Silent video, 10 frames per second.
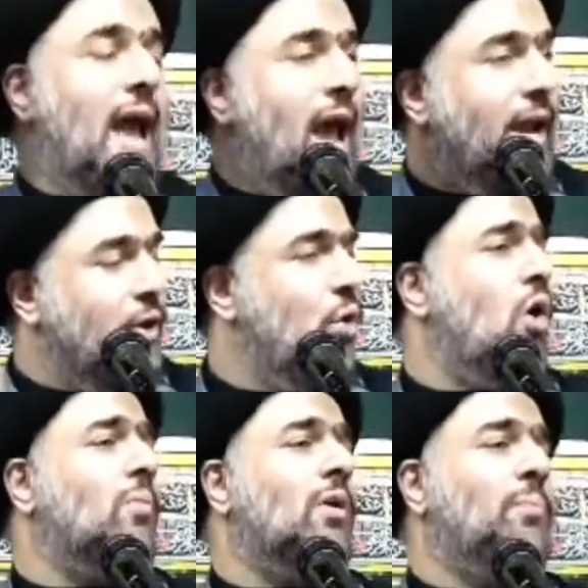and
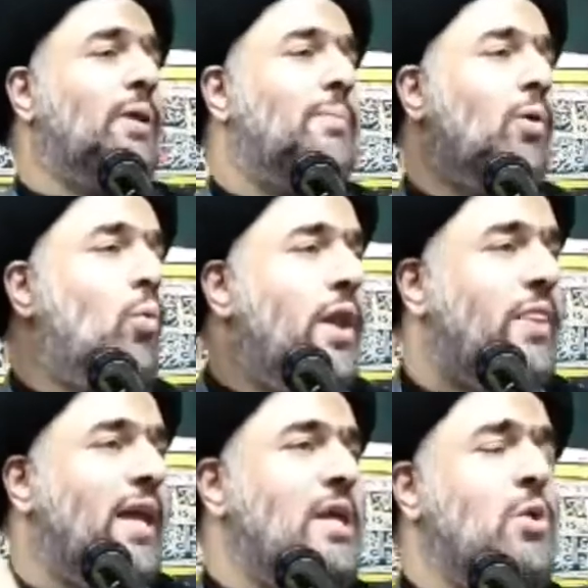normal people, when
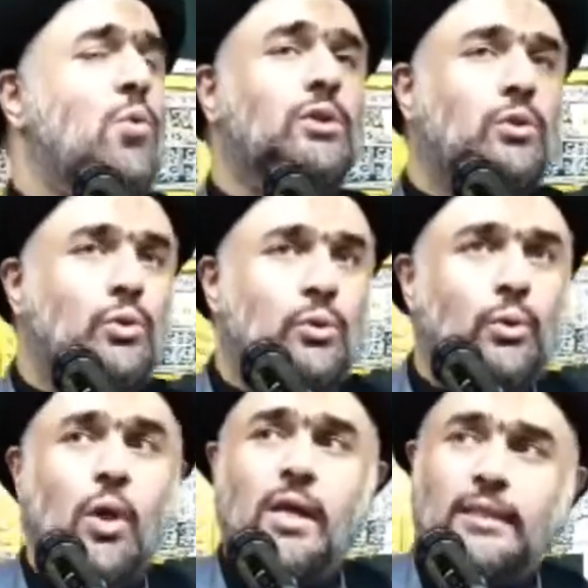they used to